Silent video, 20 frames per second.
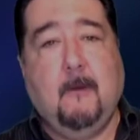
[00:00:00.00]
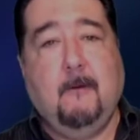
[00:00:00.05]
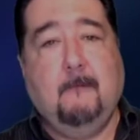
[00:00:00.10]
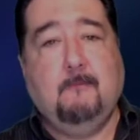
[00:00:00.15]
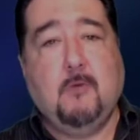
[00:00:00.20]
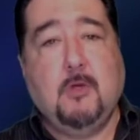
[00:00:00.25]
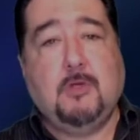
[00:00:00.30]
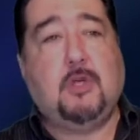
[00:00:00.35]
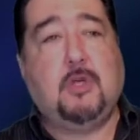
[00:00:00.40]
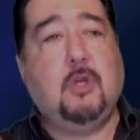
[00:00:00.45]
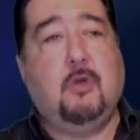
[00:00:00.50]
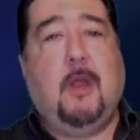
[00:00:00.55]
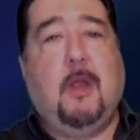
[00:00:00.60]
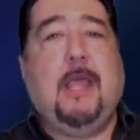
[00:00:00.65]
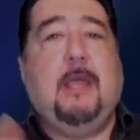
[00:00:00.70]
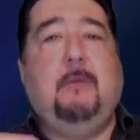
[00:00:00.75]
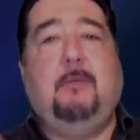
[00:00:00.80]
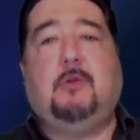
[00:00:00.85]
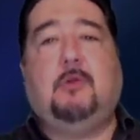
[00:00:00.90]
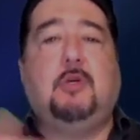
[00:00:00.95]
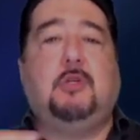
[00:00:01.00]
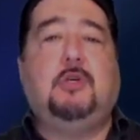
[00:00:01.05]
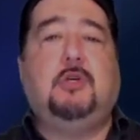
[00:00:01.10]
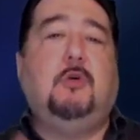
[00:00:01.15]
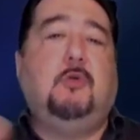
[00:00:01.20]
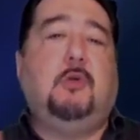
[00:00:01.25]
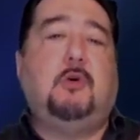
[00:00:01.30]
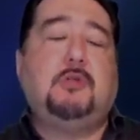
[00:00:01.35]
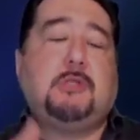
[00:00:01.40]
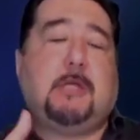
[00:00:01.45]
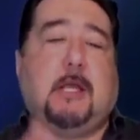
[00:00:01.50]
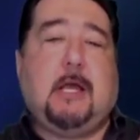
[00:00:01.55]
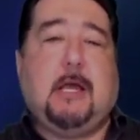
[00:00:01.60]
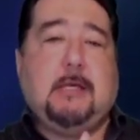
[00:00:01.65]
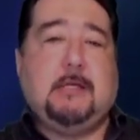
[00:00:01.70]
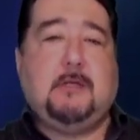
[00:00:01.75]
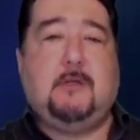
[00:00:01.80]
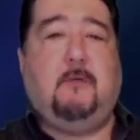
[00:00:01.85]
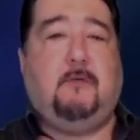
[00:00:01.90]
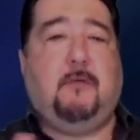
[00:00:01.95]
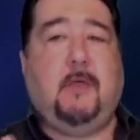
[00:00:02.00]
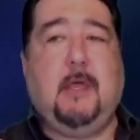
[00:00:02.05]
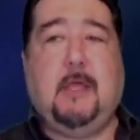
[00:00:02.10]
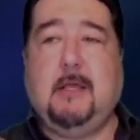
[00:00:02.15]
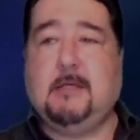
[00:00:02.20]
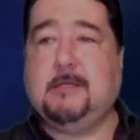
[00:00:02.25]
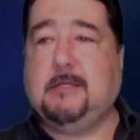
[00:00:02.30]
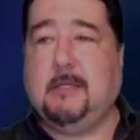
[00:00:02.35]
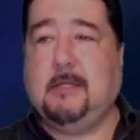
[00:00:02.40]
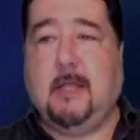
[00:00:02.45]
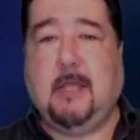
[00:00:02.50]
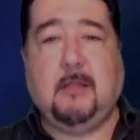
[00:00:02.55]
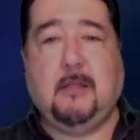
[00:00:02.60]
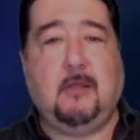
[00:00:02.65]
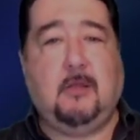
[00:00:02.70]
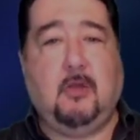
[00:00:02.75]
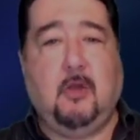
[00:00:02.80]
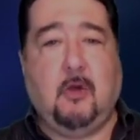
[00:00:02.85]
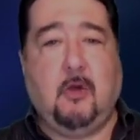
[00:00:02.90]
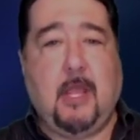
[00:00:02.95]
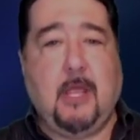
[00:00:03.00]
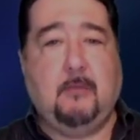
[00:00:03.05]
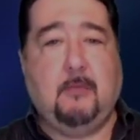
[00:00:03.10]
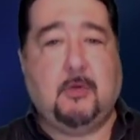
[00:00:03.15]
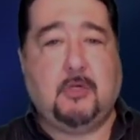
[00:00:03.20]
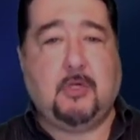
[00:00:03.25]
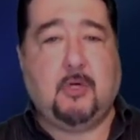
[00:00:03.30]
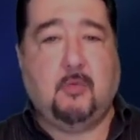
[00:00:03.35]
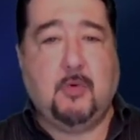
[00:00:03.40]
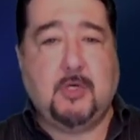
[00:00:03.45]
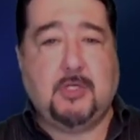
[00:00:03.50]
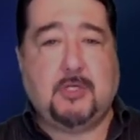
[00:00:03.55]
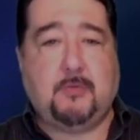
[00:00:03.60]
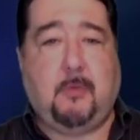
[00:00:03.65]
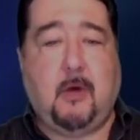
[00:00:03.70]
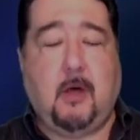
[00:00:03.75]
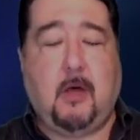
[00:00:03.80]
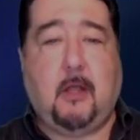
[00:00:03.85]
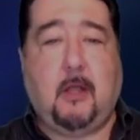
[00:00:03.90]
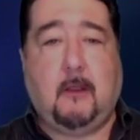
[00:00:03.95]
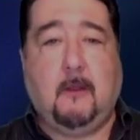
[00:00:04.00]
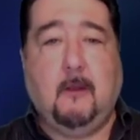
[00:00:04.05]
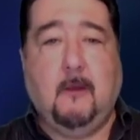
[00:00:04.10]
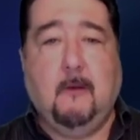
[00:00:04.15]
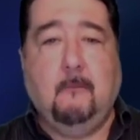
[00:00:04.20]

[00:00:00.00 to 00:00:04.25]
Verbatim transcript: So you're able to do those kinds of things, and, and you're able to respond.